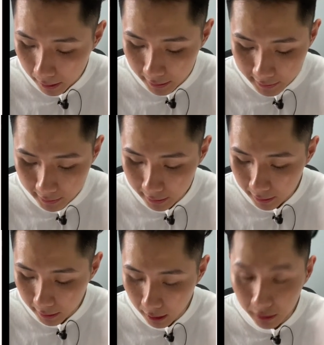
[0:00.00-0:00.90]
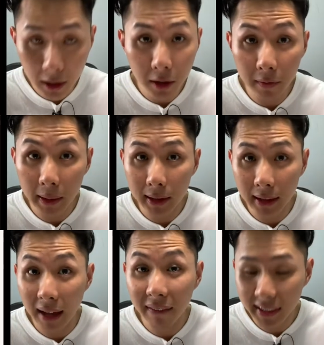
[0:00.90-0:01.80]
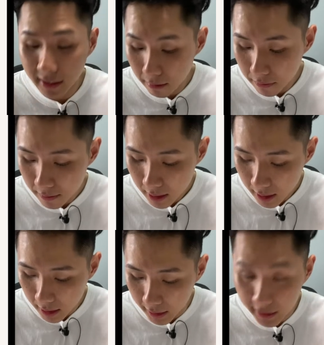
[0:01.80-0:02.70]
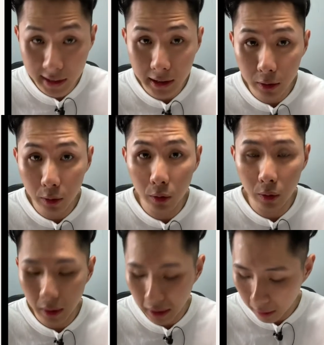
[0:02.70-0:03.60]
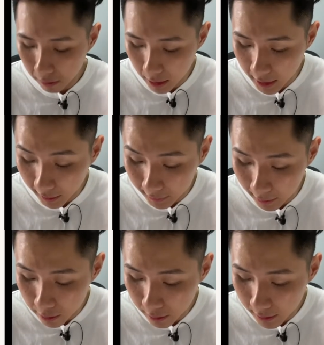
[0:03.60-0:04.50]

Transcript: It's a little bit less stiff, easy to create an extension.